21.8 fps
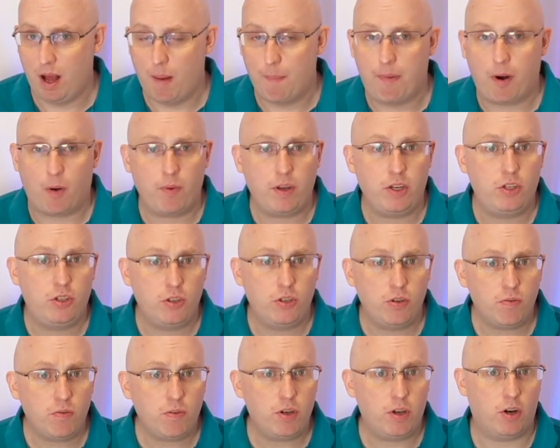but we
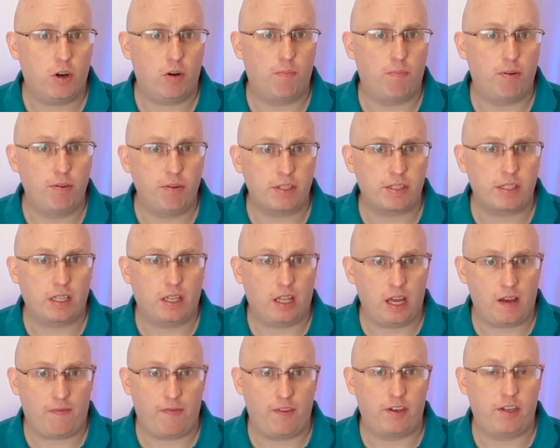do know Brutus
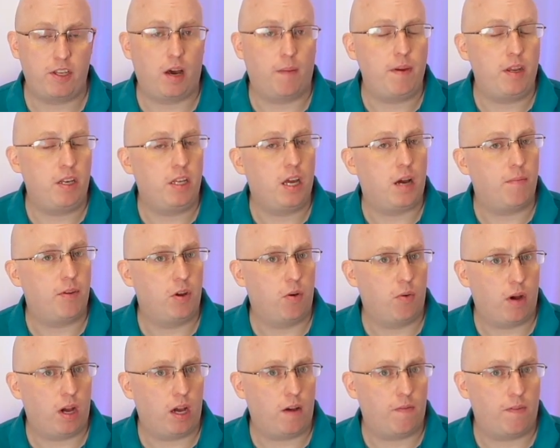left the
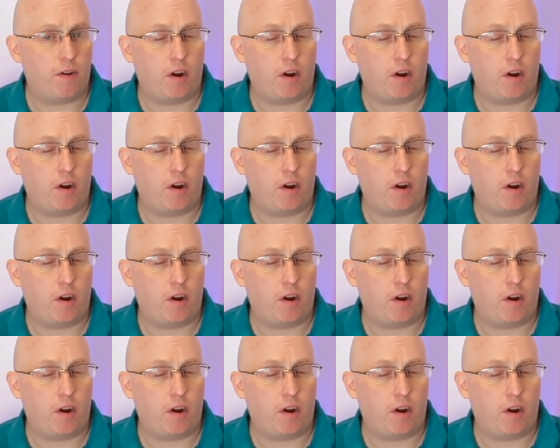WWF